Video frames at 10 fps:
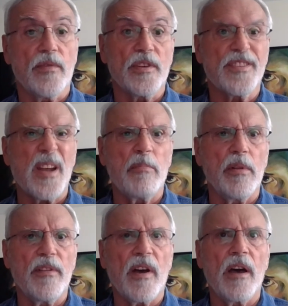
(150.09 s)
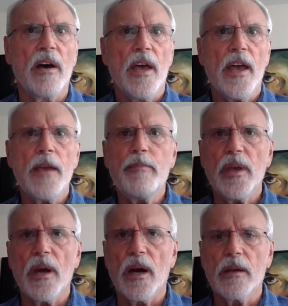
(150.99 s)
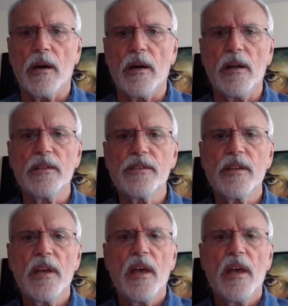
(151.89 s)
for example, the API calls,